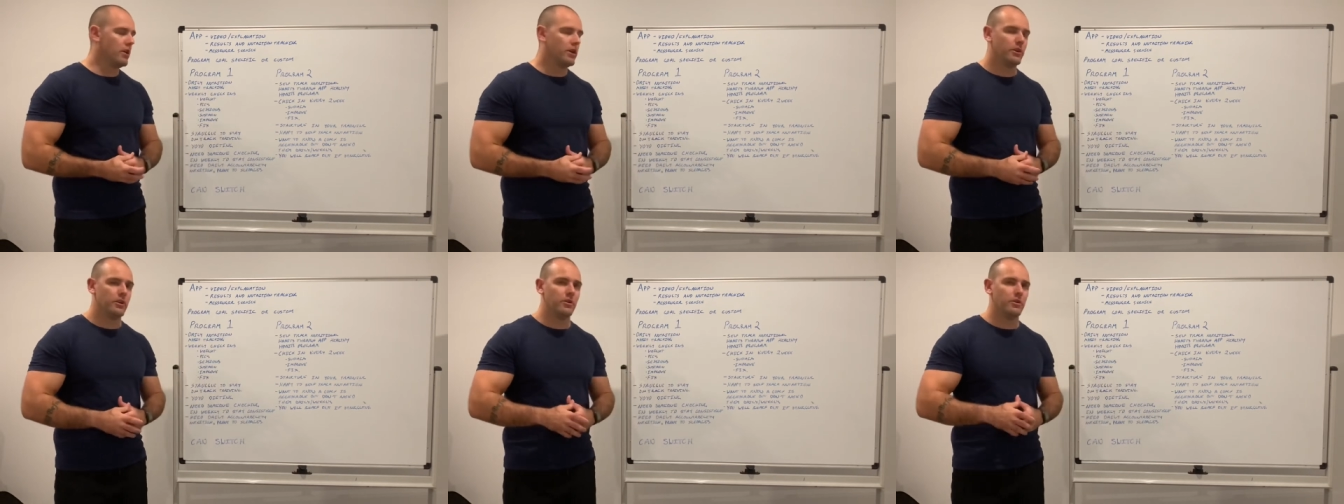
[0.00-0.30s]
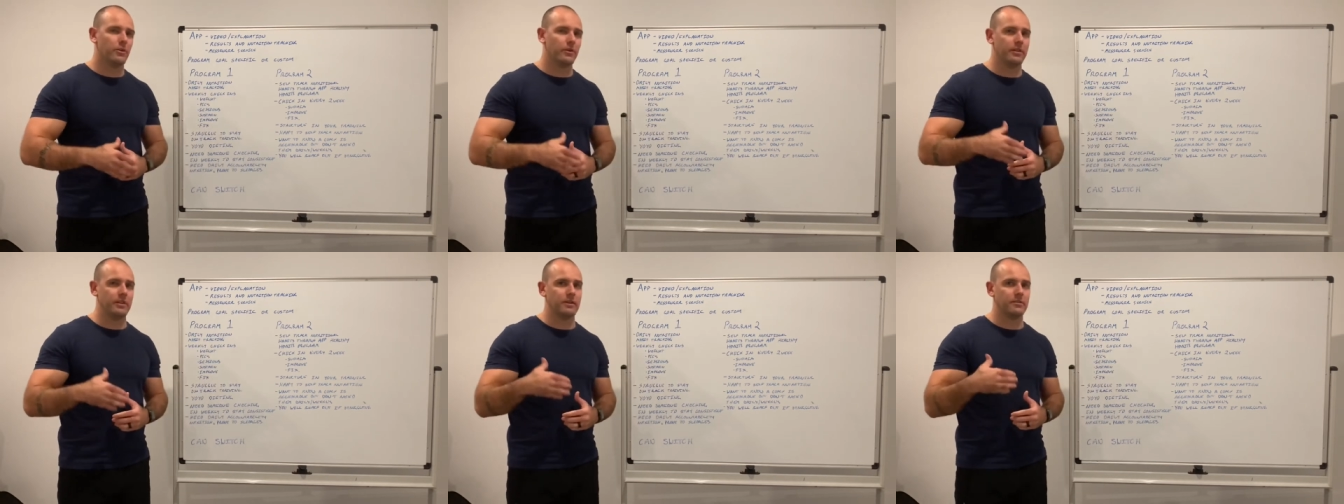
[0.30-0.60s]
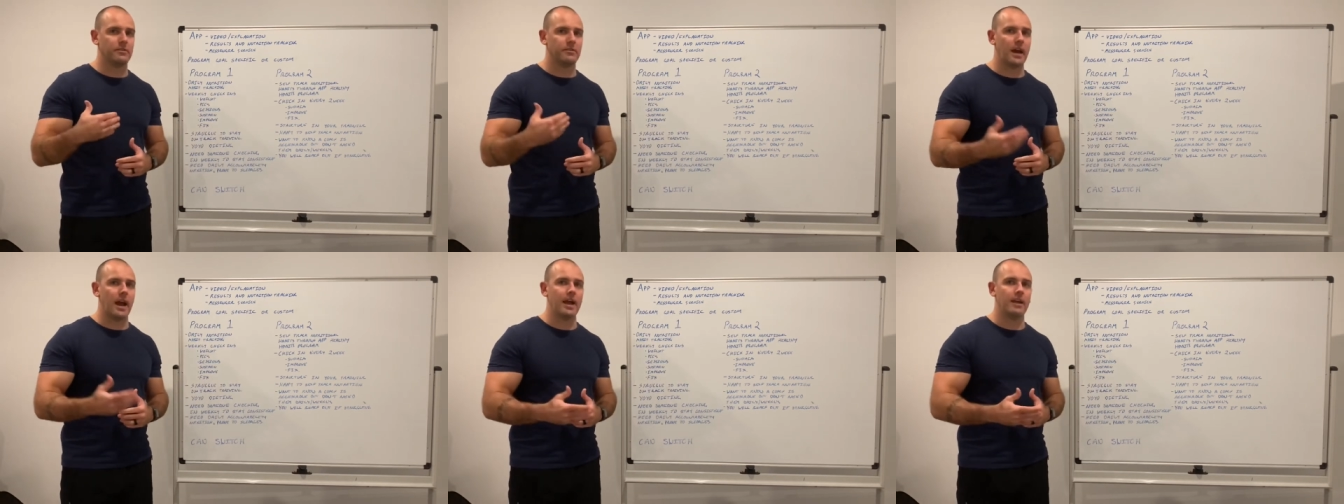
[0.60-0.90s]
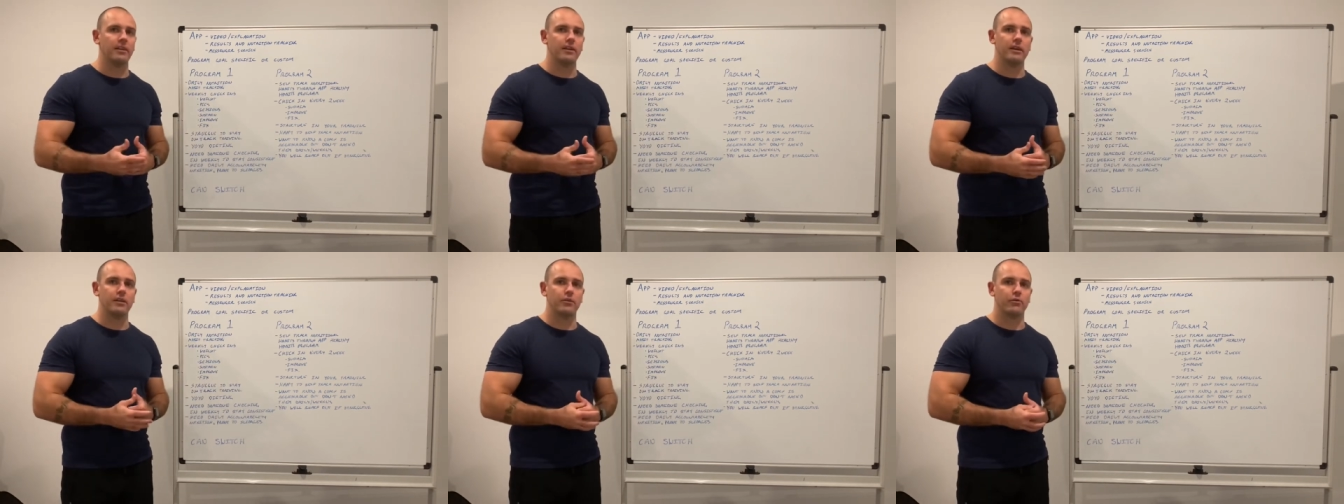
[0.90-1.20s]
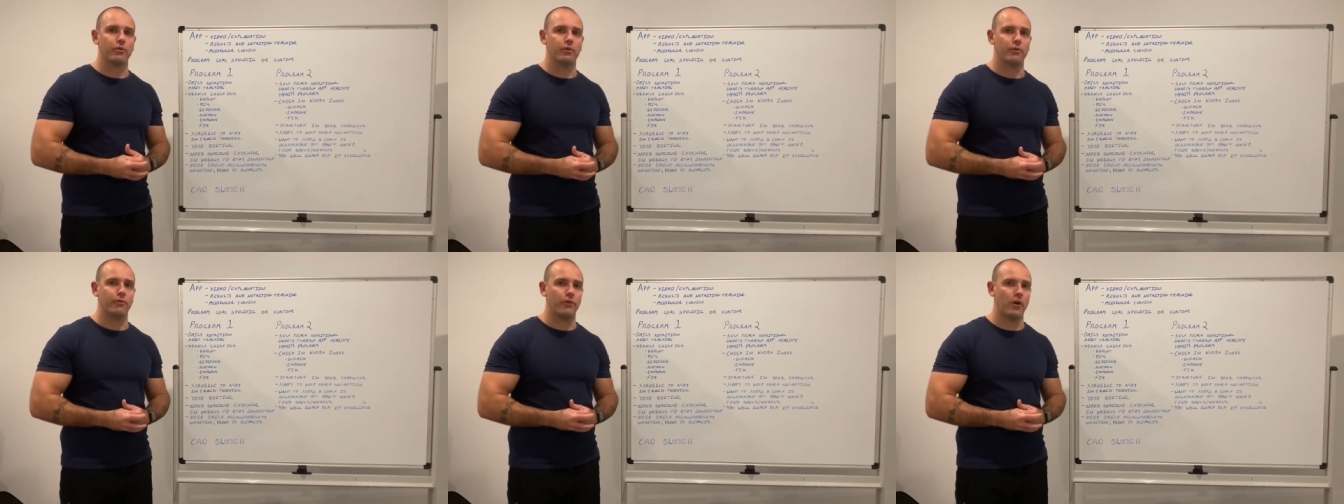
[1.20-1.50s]
you're doing this daily
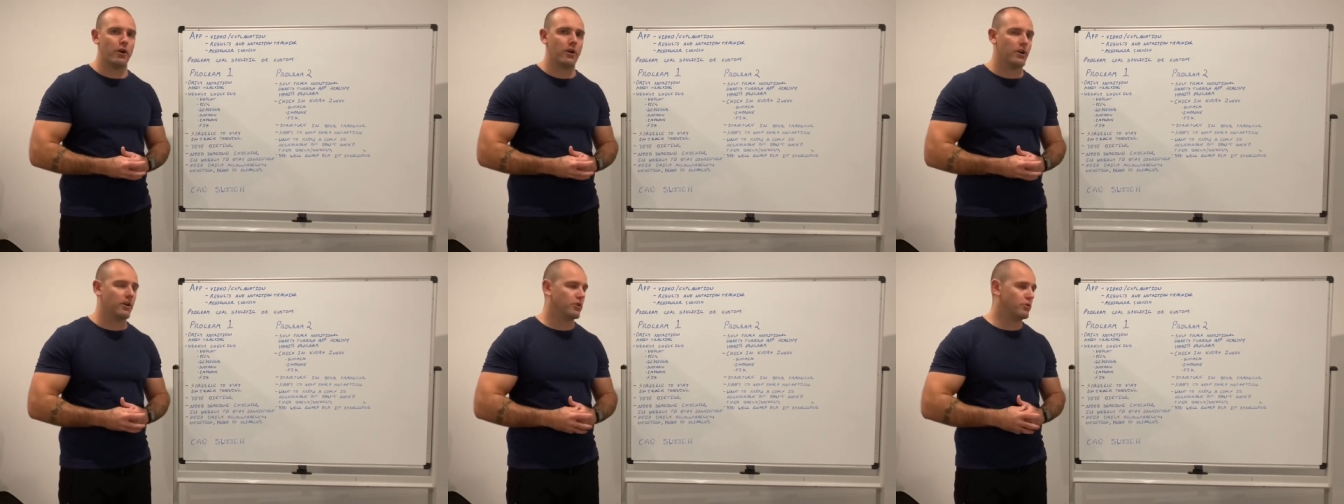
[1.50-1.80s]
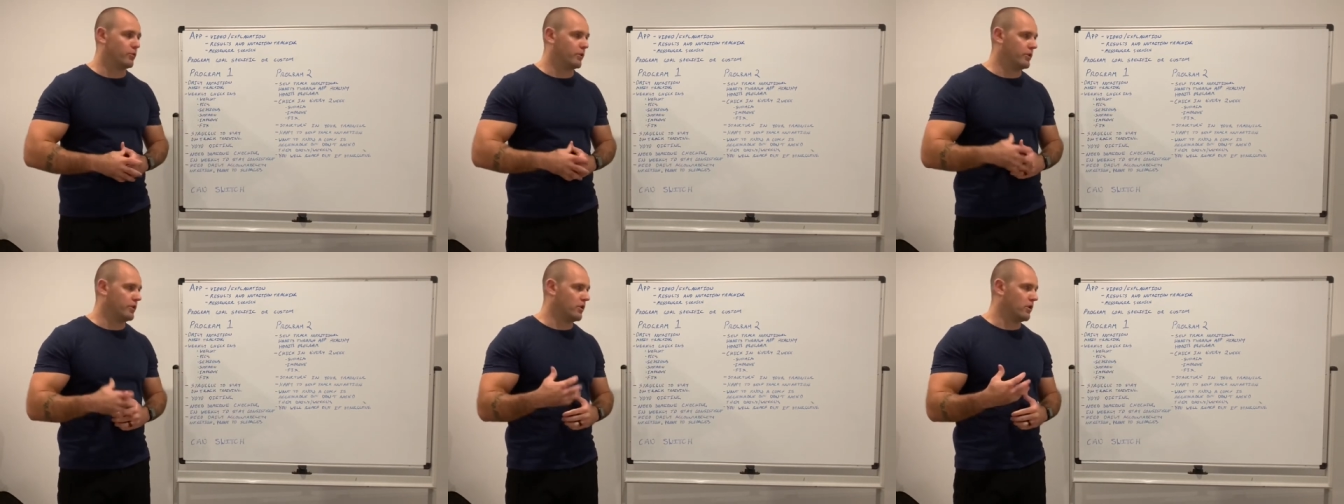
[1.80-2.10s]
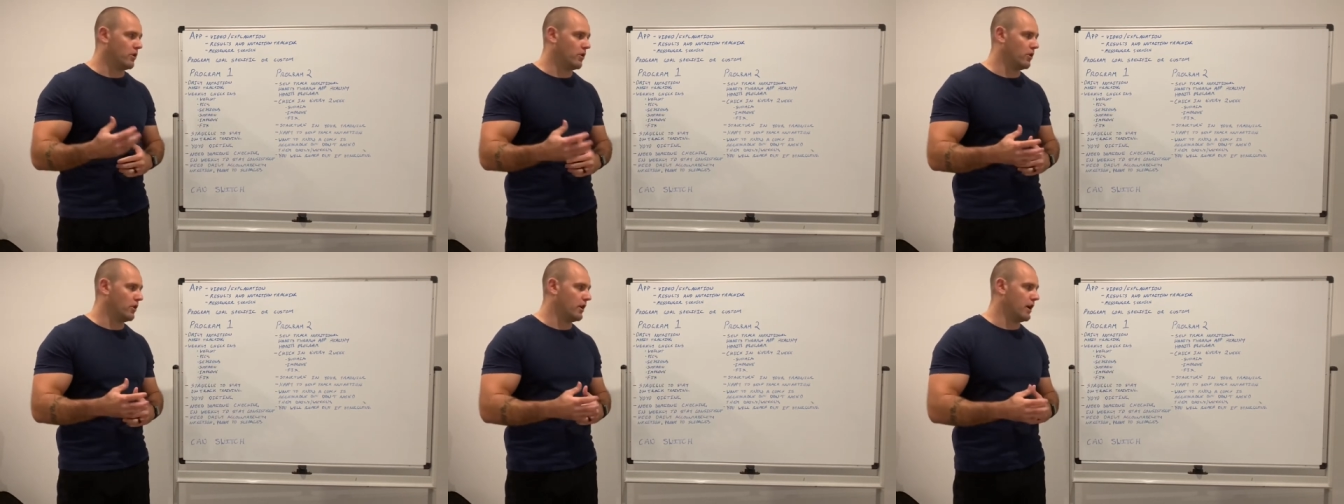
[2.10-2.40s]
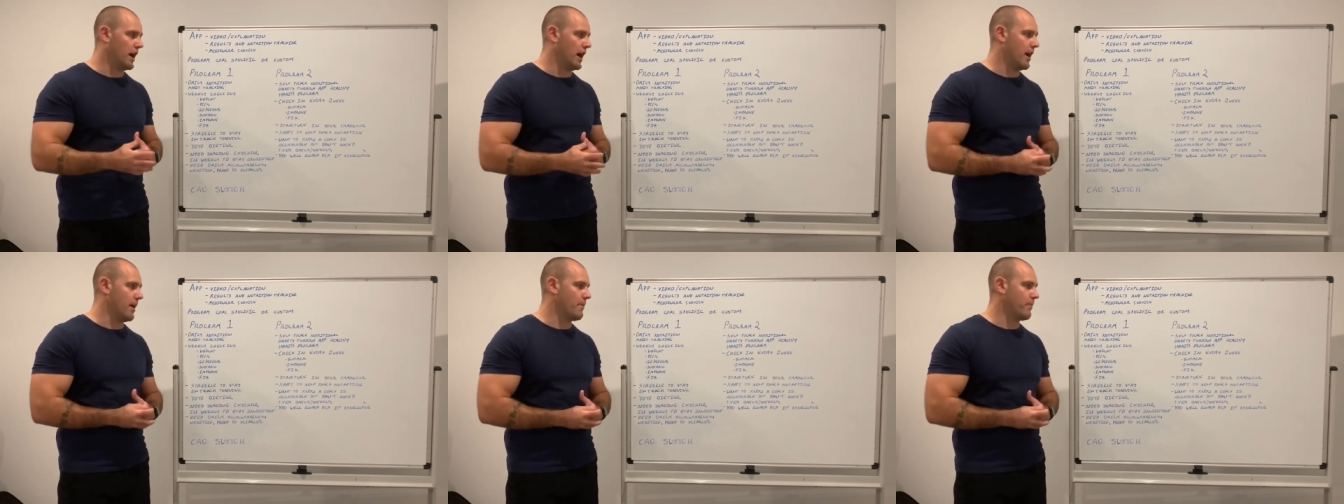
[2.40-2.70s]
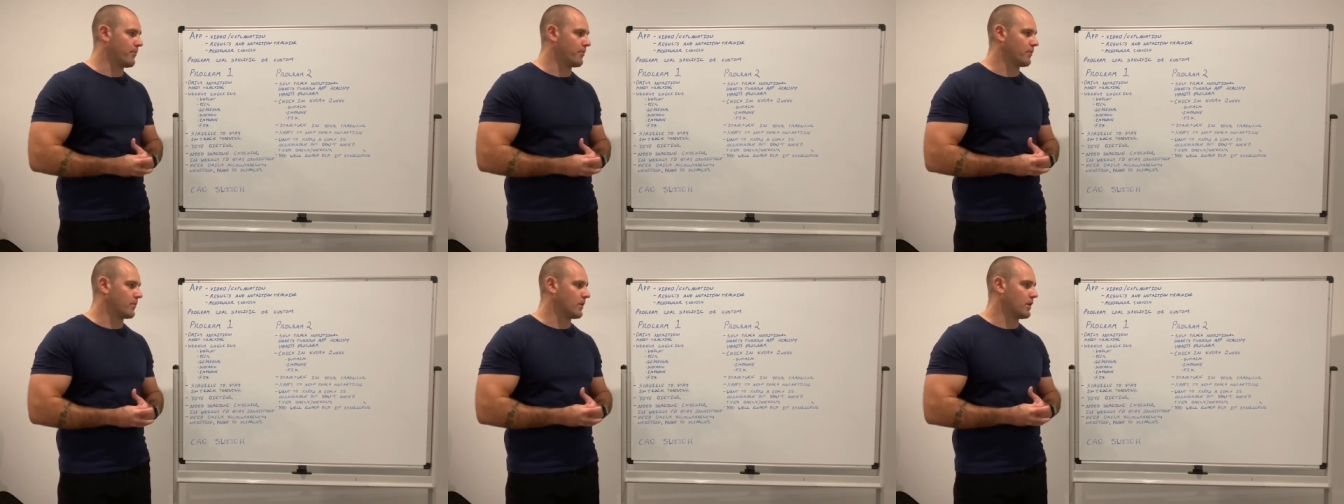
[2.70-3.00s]
through photos with your
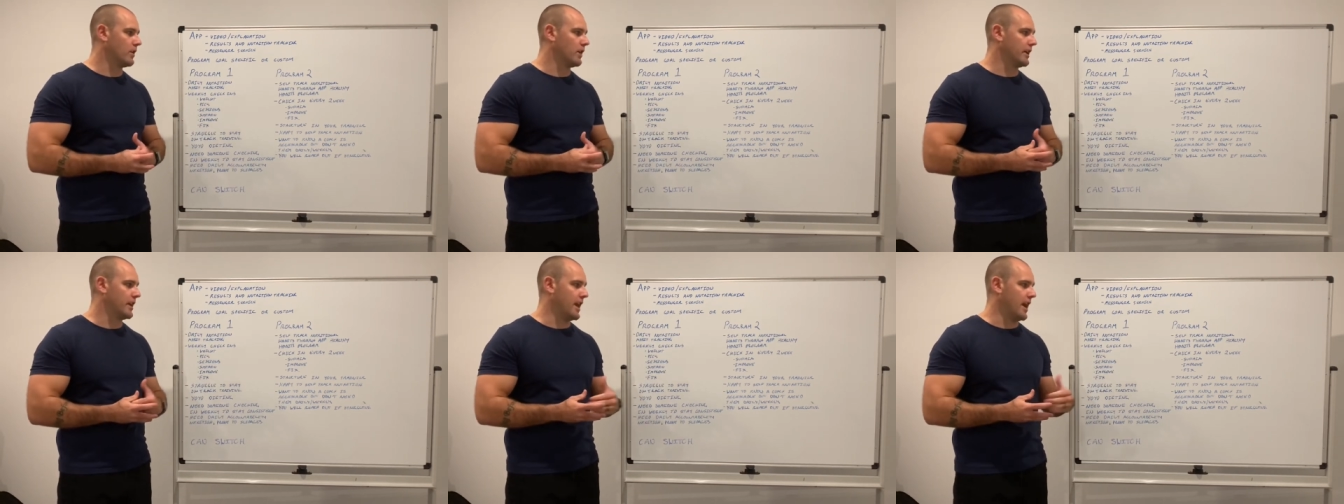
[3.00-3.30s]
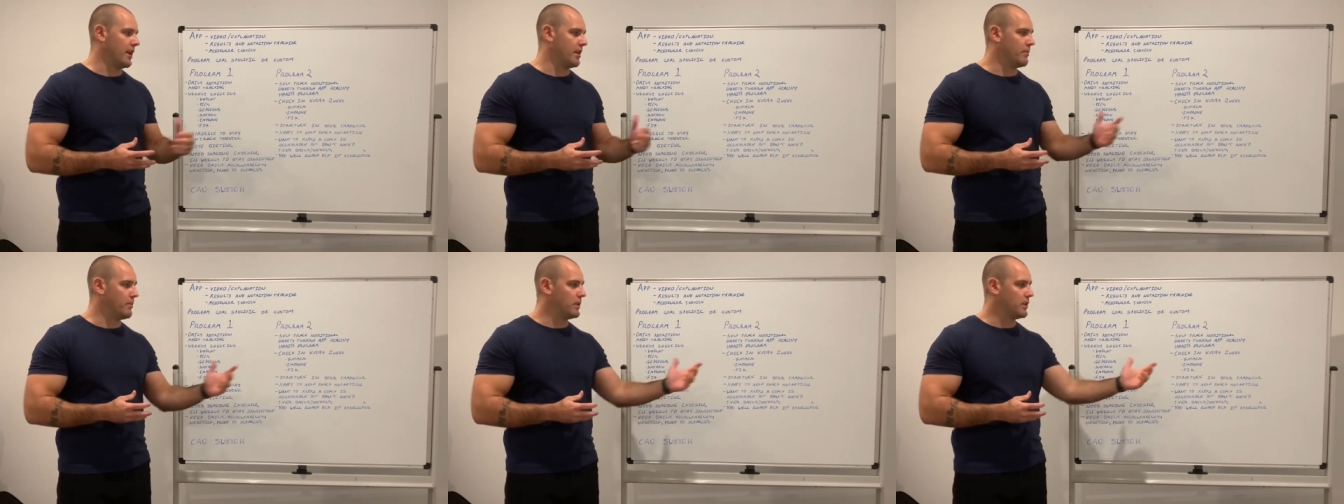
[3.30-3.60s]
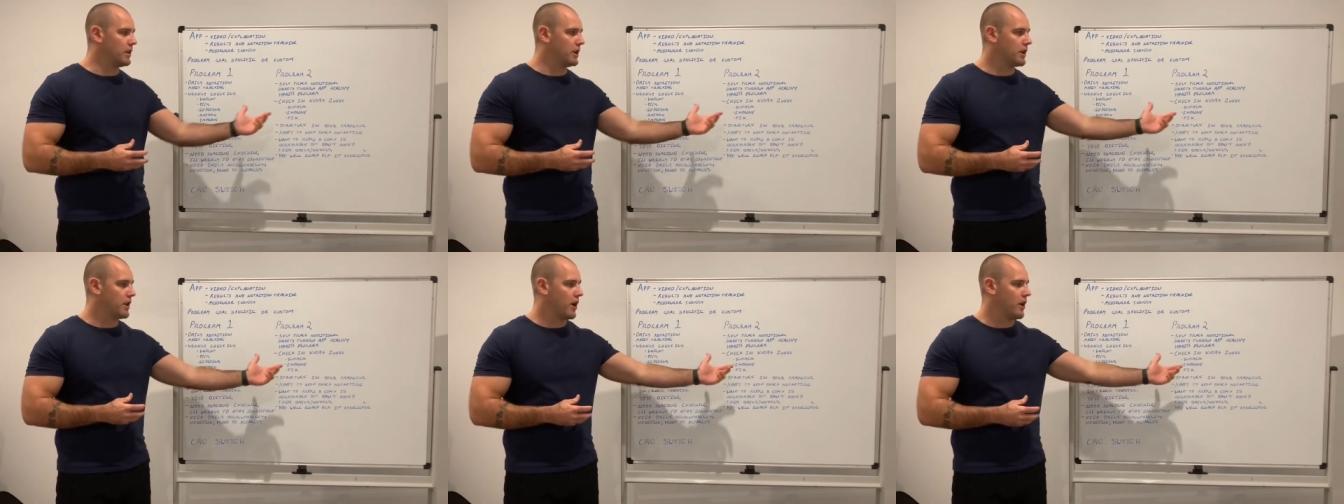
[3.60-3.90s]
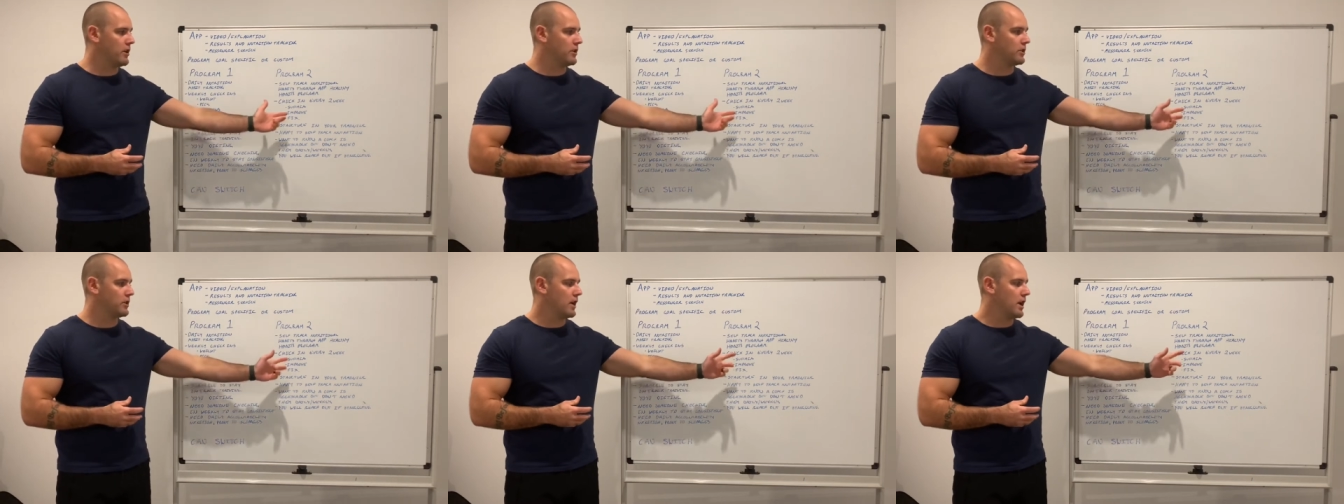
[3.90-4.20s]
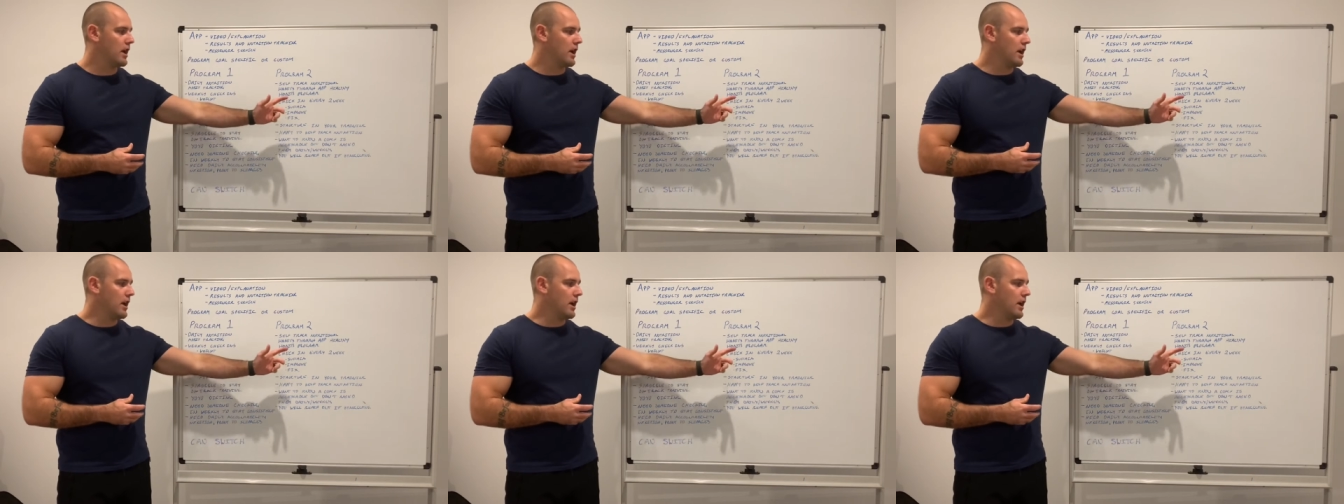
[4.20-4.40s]
um, accountability coach.